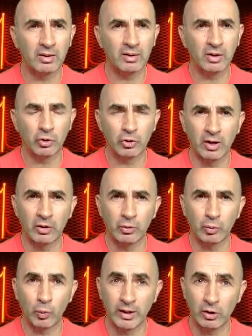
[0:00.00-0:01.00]
You know,
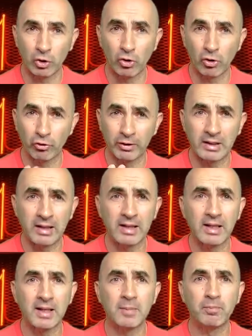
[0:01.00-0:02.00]
when you are
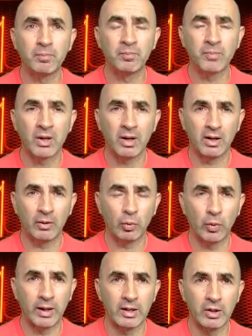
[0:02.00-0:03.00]
redeemed,
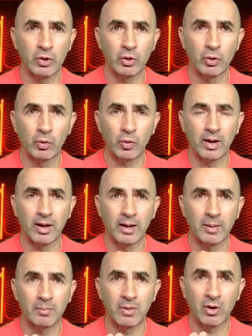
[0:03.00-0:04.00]
when you
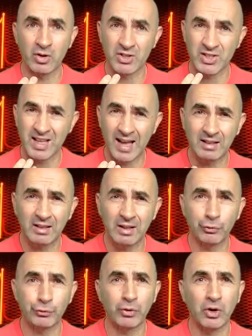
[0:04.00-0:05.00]
are
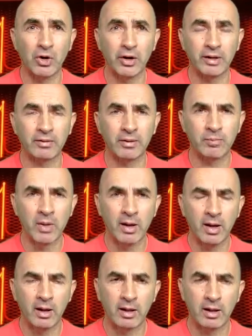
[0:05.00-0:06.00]
sanctified.
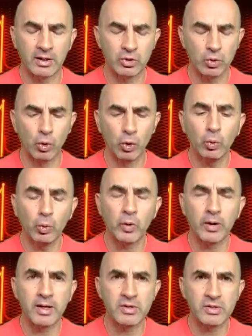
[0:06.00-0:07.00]
It's all
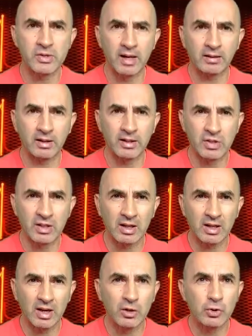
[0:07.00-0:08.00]
words that is
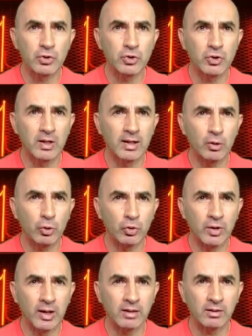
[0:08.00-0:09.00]
closely
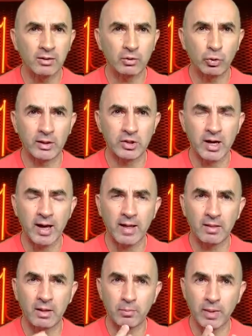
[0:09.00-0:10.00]
connected to each
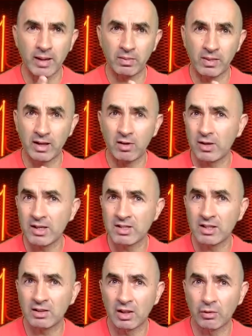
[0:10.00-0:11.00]
other, but there
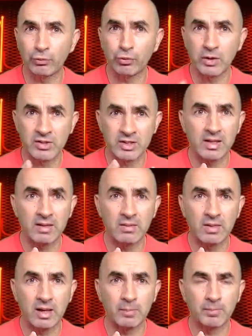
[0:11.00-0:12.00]
is a difference in
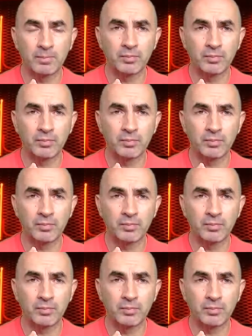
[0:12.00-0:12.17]
them.